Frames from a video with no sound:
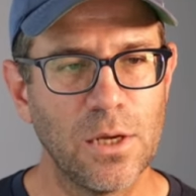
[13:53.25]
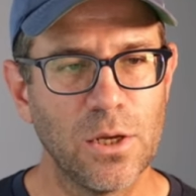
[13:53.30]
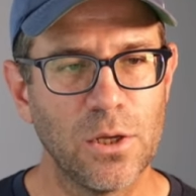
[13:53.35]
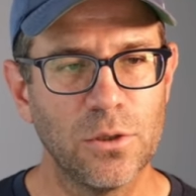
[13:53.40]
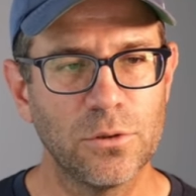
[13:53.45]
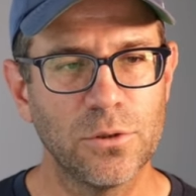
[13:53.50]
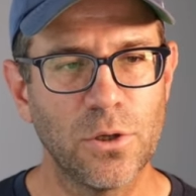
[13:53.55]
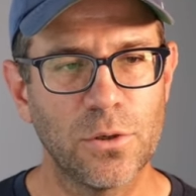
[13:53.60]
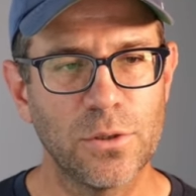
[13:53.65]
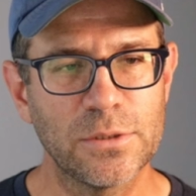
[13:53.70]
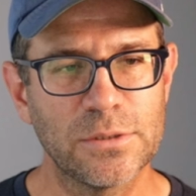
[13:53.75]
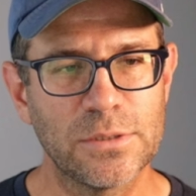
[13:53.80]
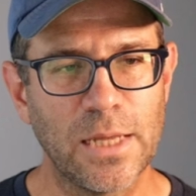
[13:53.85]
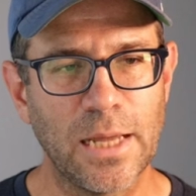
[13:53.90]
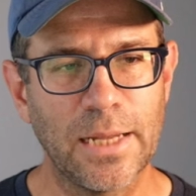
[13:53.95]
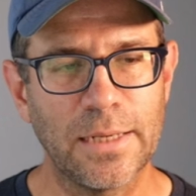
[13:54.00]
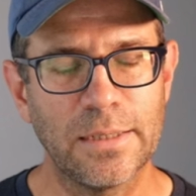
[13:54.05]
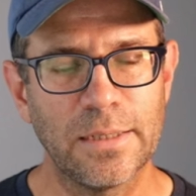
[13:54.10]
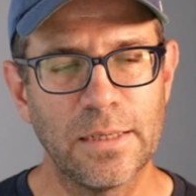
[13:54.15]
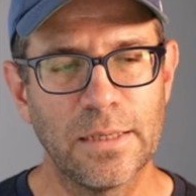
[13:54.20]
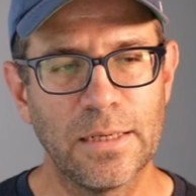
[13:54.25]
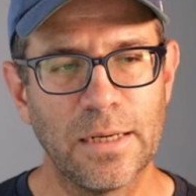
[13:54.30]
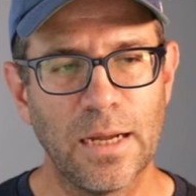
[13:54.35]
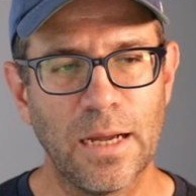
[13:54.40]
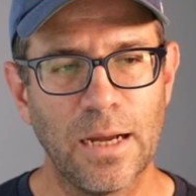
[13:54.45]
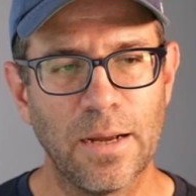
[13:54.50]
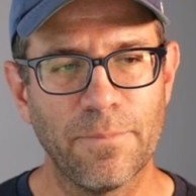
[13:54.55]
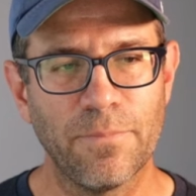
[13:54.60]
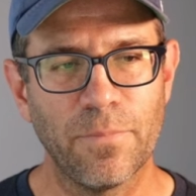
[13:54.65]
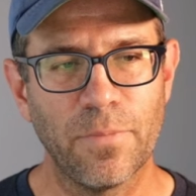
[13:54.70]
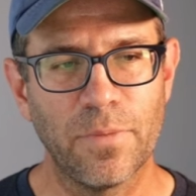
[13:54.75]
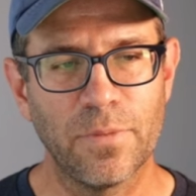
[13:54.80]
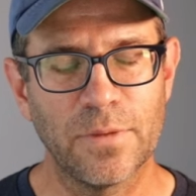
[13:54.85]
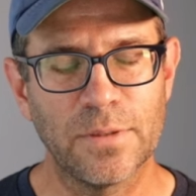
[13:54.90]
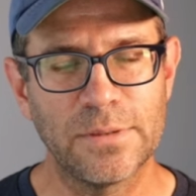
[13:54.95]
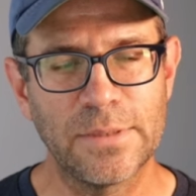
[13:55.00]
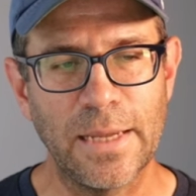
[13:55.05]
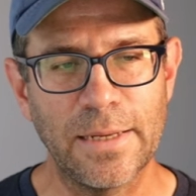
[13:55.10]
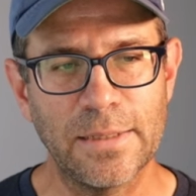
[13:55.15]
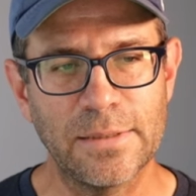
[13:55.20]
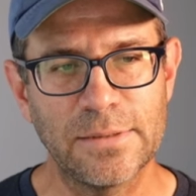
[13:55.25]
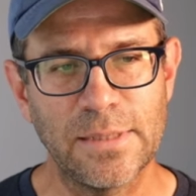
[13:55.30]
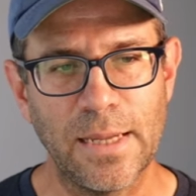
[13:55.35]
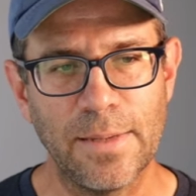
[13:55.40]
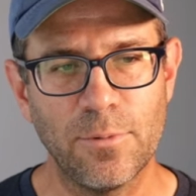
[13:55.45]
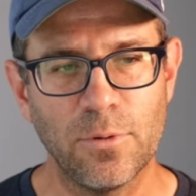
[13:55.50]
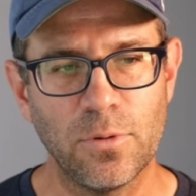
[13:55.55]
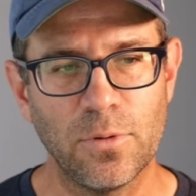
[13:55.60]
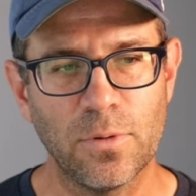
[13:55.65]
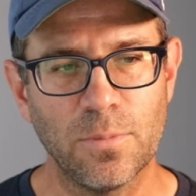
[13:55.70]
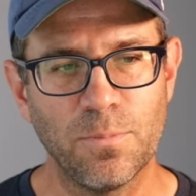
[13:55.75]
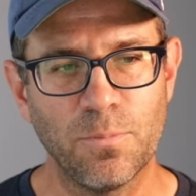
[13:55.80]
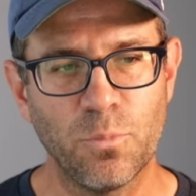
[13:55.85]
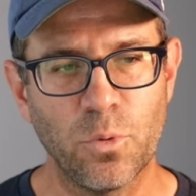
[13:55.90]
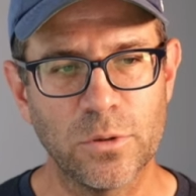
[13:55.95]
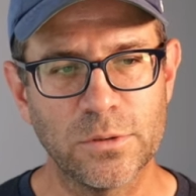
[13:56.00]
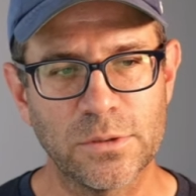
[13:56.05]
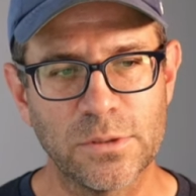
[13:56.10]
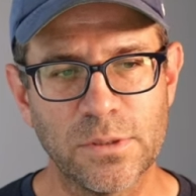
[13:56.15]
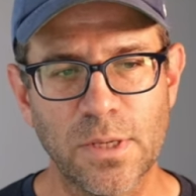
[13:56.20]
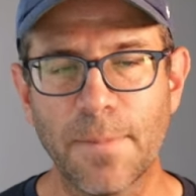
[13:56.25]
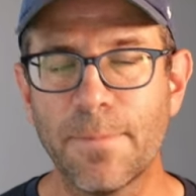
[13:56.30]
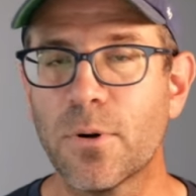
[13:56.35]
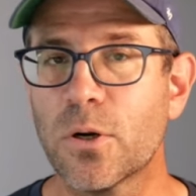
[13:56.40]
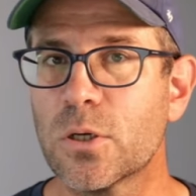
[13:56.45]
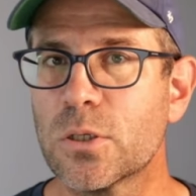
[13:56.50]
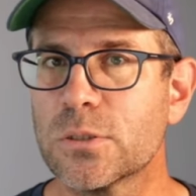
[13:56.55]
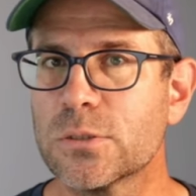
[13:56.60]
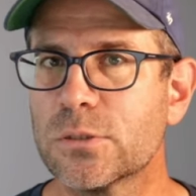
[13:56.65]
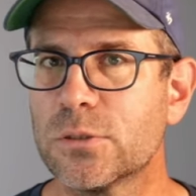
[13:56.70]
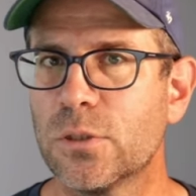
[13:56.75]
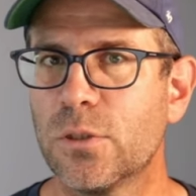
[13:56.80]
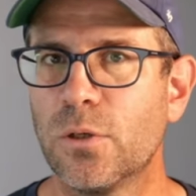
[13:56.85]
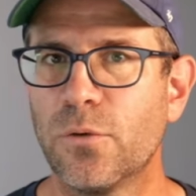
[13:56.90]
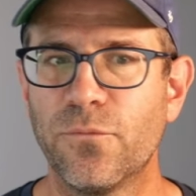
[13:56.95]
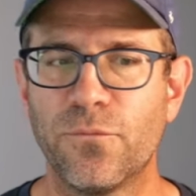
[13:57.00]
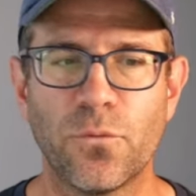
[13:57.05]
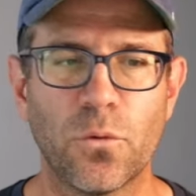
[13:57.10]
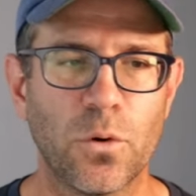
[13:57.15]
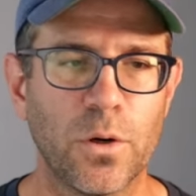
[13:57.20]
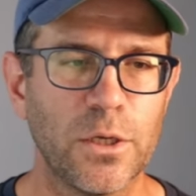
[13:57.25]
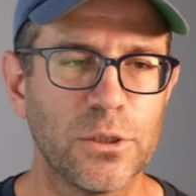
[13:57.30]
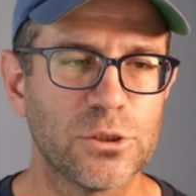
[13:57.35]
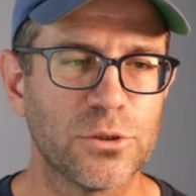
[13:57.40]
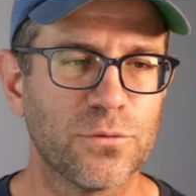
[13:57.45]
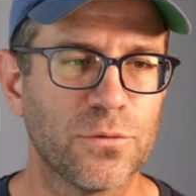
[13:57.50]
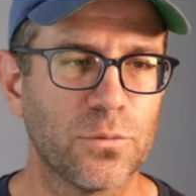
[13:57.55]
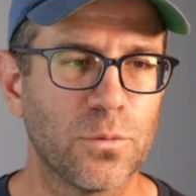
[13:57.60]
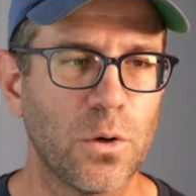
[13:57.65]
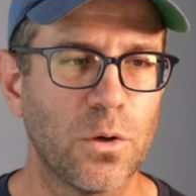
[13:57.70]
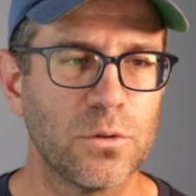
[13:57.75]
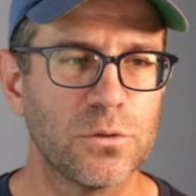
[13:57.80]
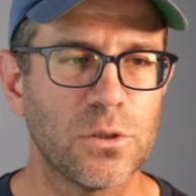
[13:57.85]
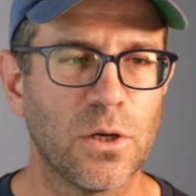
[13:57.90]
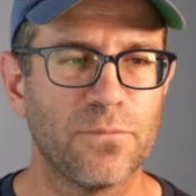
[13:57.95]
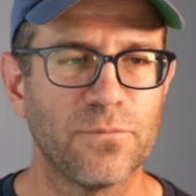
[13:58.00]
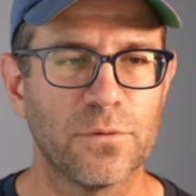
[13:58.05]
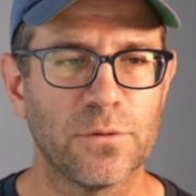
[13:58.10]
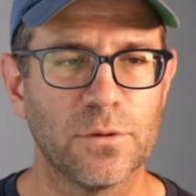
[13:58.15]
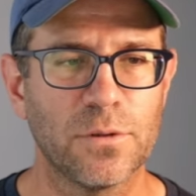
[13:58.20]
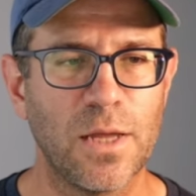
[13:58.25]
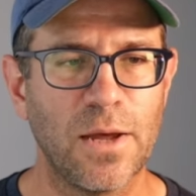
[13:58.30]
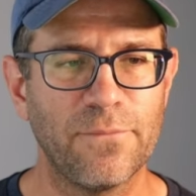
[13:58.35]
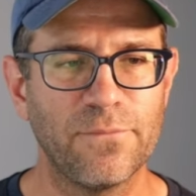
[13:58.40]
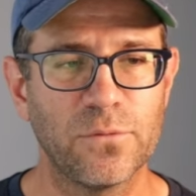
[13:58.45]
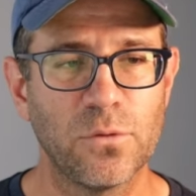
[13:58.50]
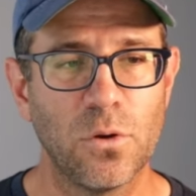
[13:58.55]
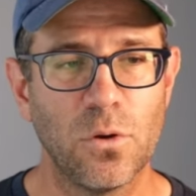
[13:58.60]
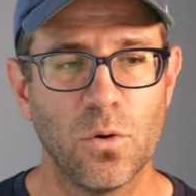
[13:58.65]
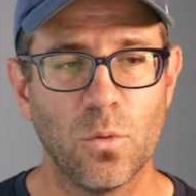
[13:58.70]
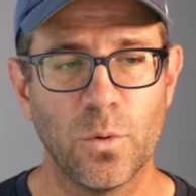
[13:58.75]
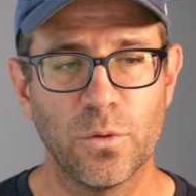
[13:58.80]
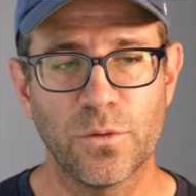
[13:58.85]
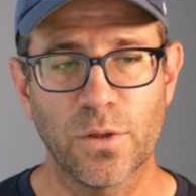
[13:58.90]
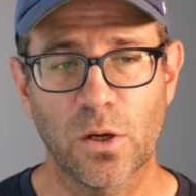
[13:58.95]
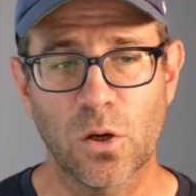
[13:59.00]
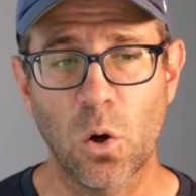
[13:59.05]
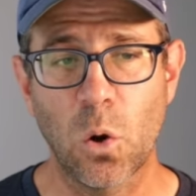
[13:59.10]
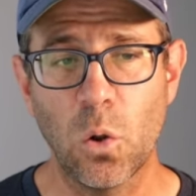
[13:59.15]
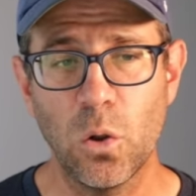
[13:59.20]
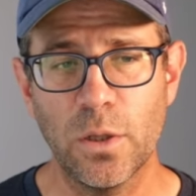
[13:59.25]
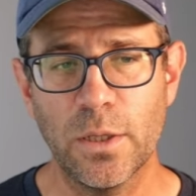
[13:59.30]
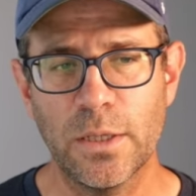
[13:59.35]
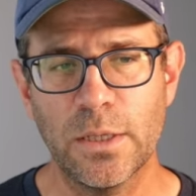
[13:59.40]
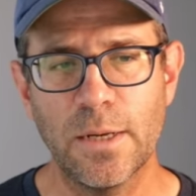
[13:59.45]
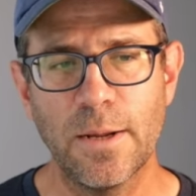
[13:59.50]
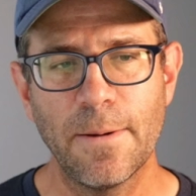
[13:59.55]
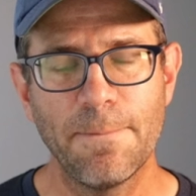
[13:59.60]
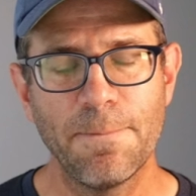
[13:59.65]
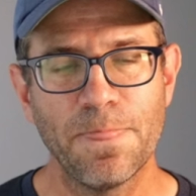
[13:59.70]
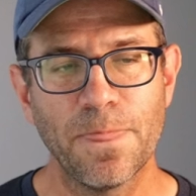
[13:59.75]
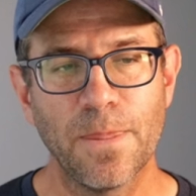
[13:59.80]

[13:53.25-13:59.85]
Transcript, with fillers: You'll notice that um, the data table puts numbers for each of the rows off to the left with a colon.